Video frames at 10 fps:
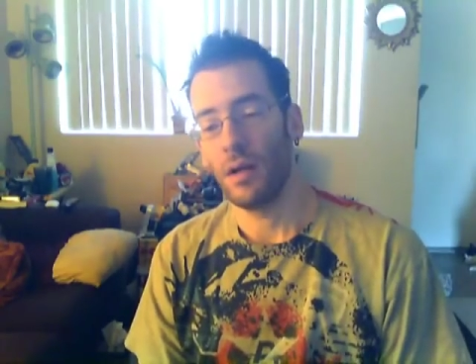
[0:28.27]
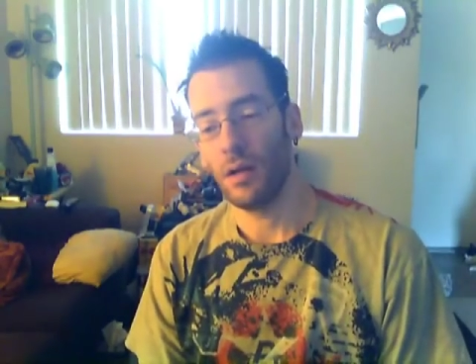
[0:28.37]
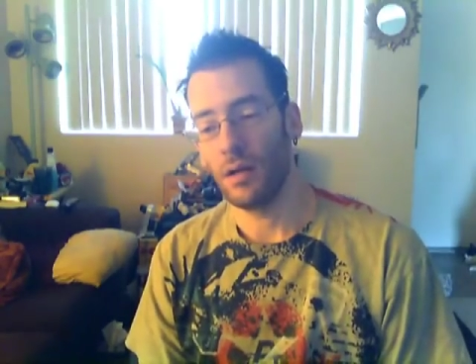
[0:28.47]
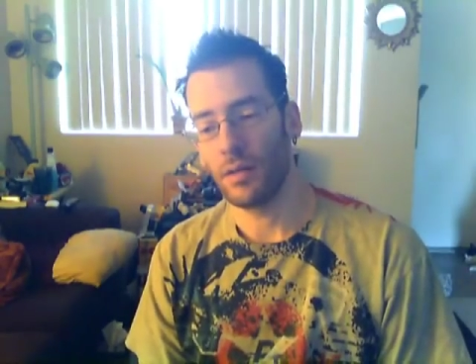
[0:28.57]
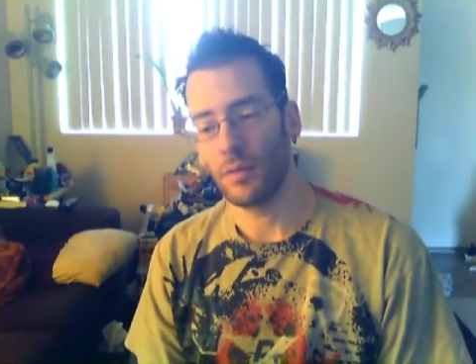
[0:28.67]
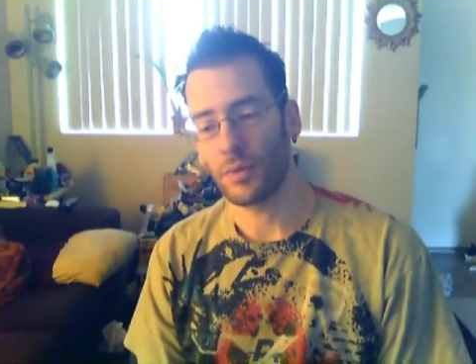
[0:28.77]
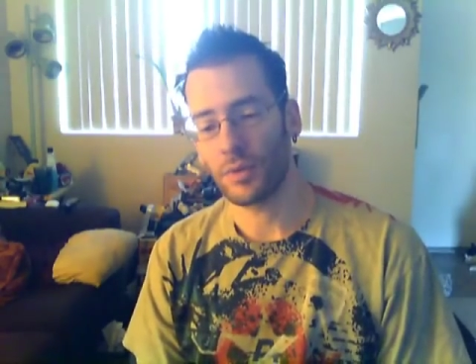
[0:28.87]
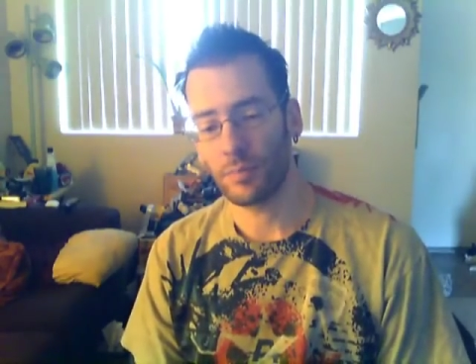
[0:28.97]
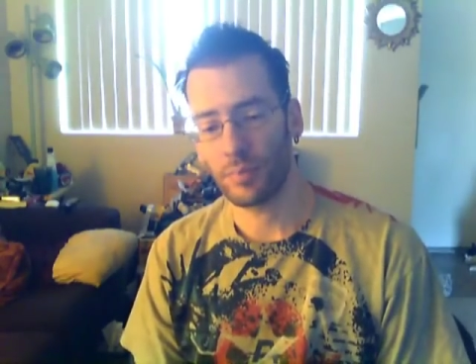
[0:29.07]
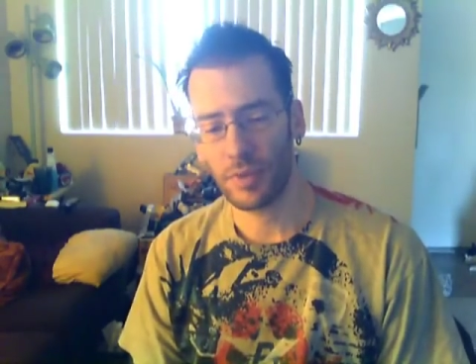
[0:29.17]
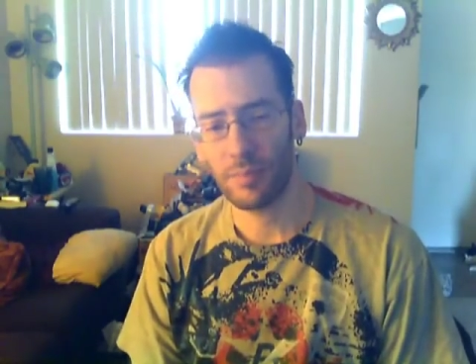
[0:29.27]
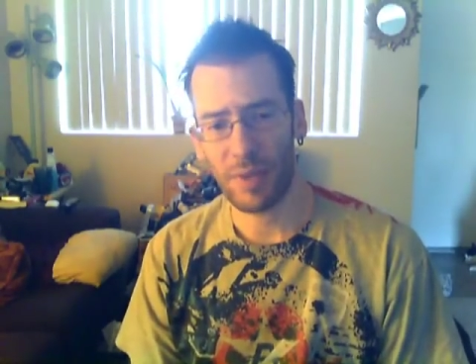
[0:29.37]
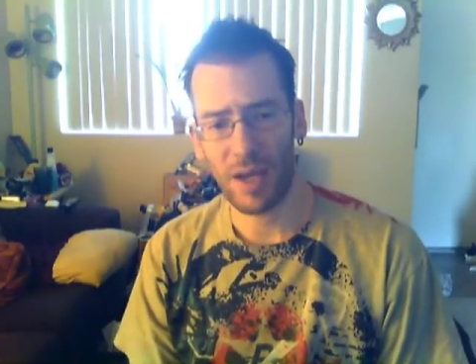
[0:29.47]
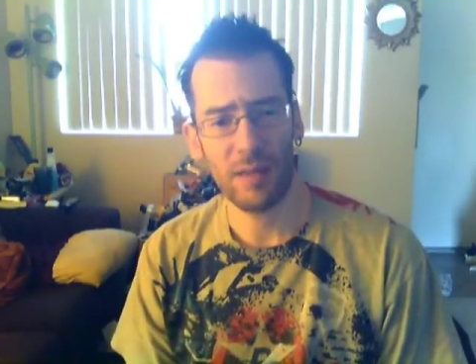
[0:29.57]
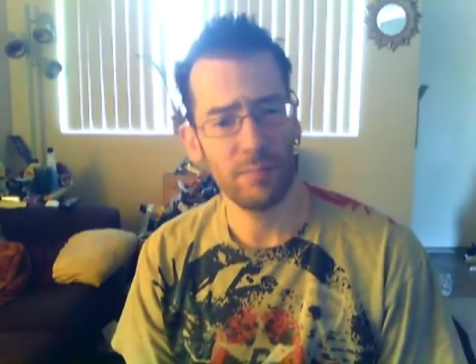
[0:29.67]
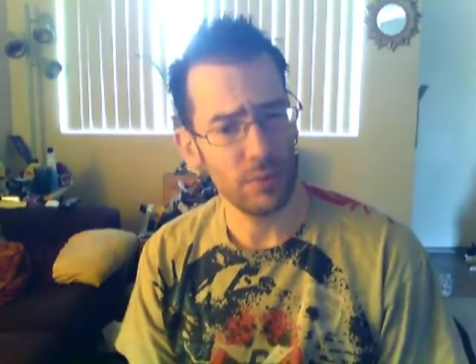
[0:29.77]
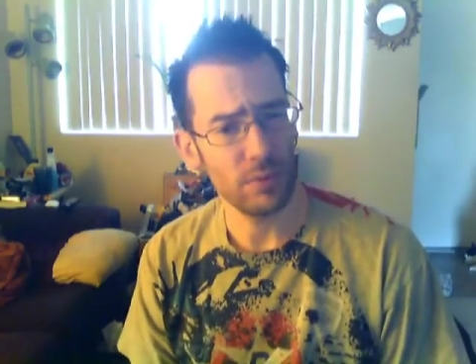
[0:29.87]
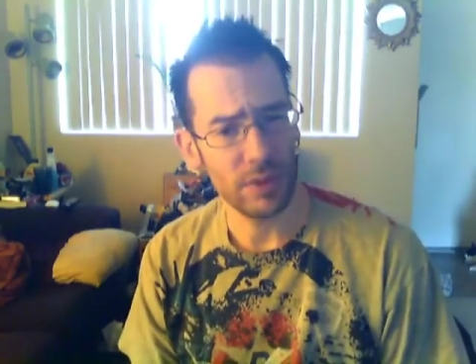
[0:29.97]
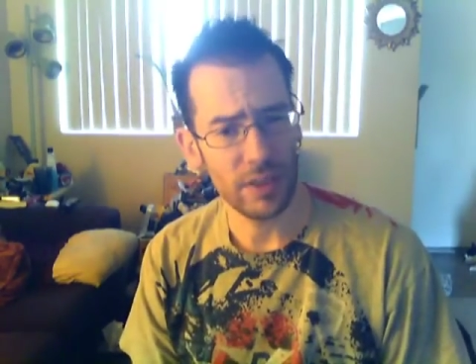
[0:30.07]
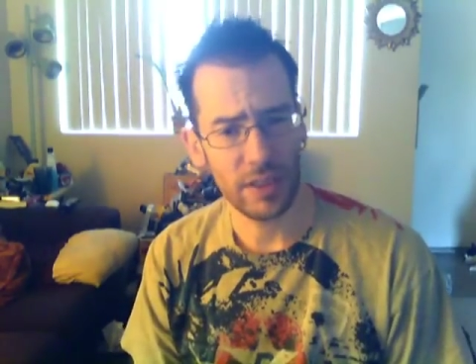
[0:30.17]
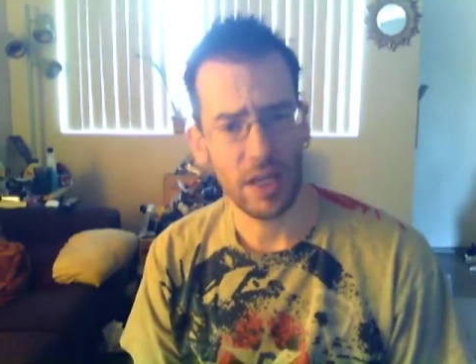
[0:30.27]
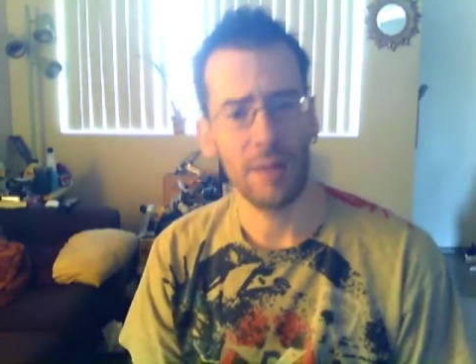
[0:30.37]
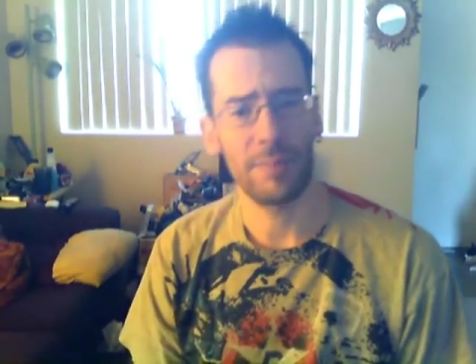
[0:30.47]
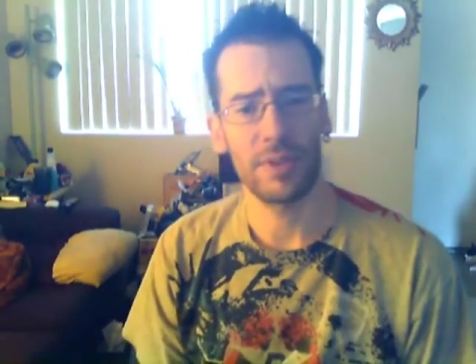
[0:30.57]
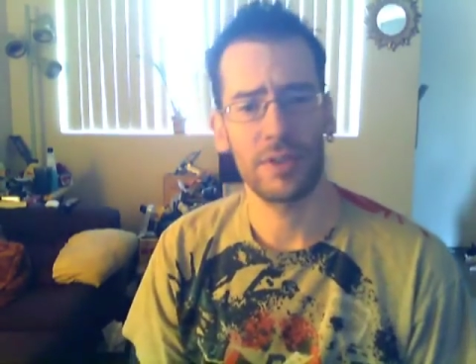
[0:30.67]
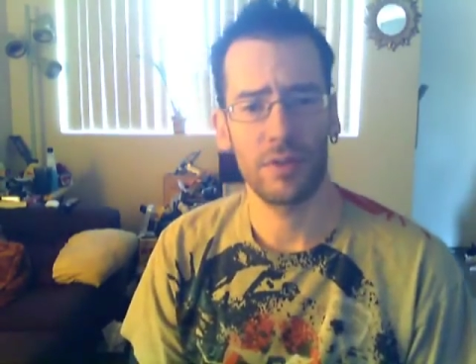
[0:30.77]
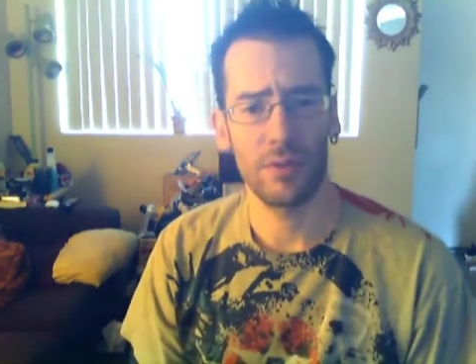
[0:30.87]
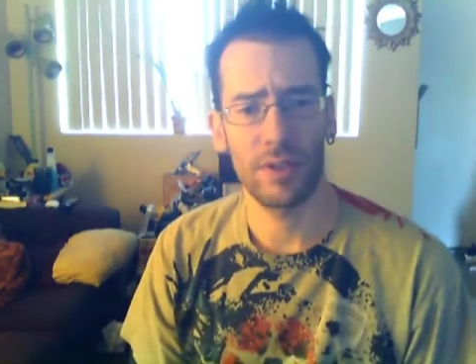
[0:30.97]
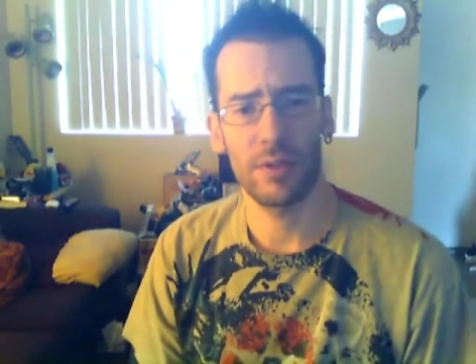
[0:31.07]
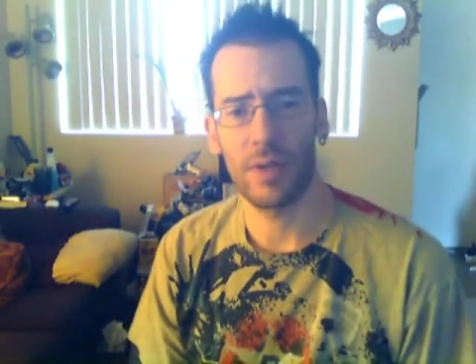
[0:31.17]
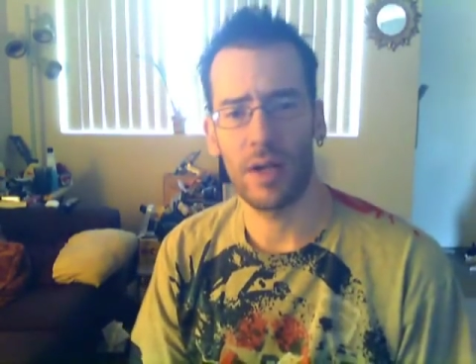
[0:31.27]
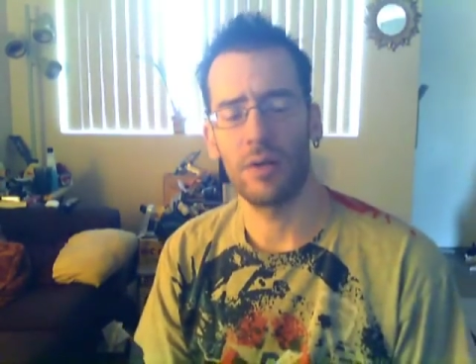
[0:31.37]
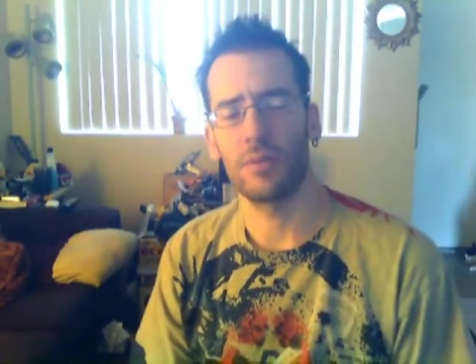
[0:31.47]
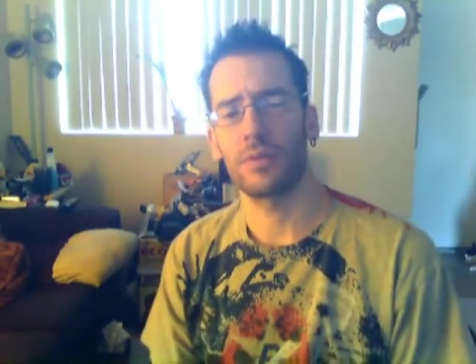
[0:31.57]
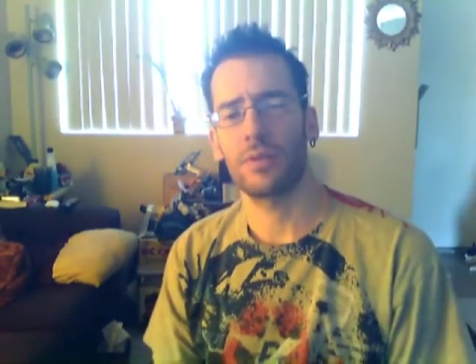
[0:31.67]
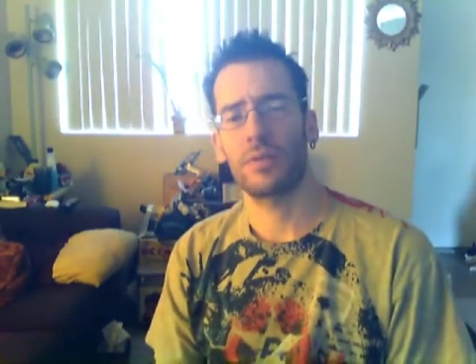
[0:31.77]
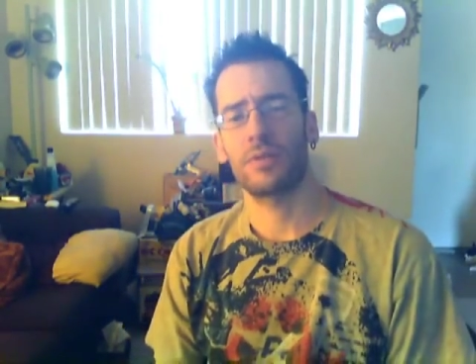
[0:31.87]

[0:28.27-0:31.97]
There were some pretty bad bootleg copies going around.